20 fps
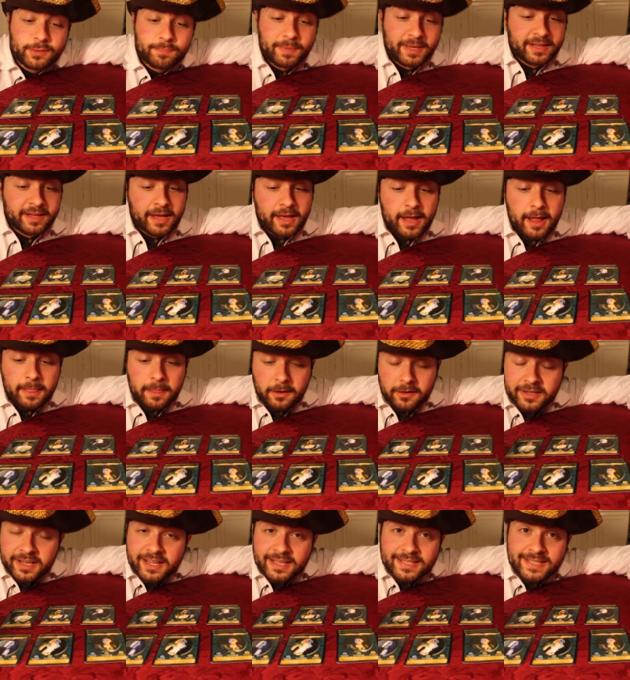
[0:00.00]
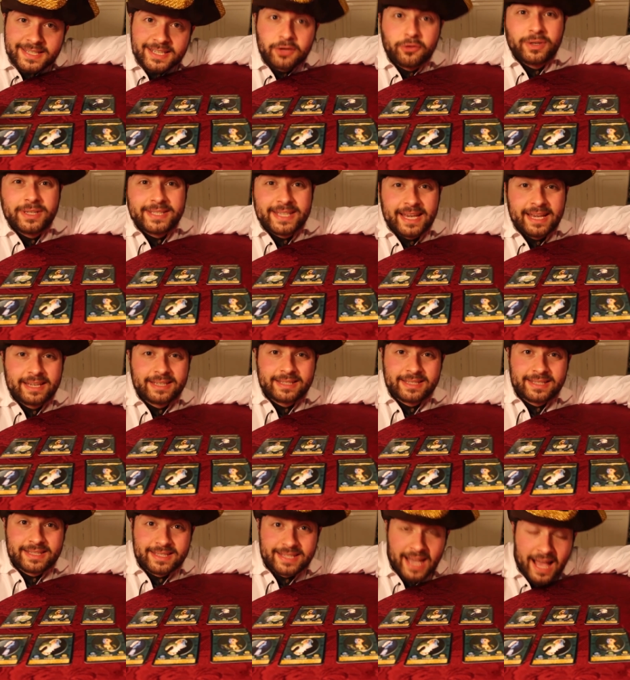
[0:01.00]
but learning a secret
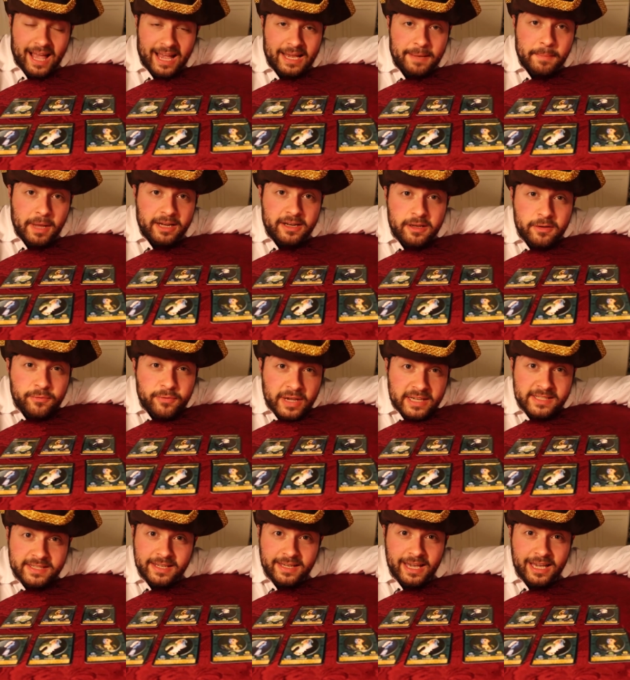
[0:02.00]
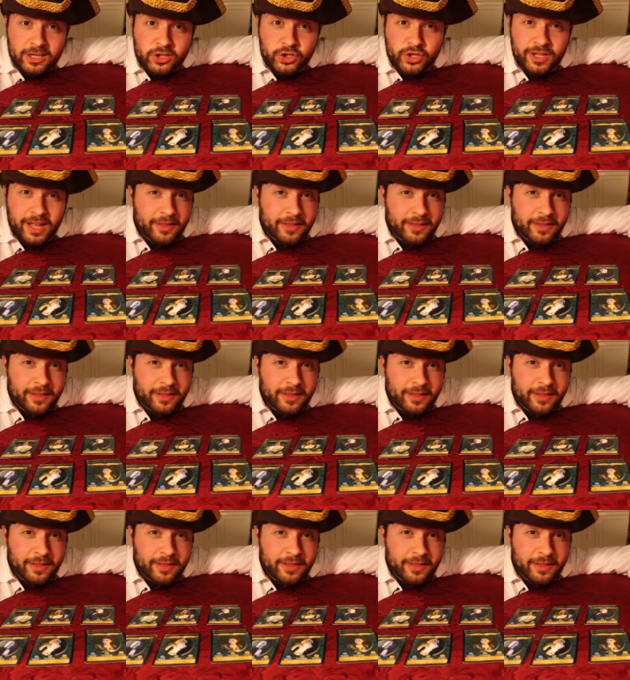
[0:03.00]
takes time and investigation,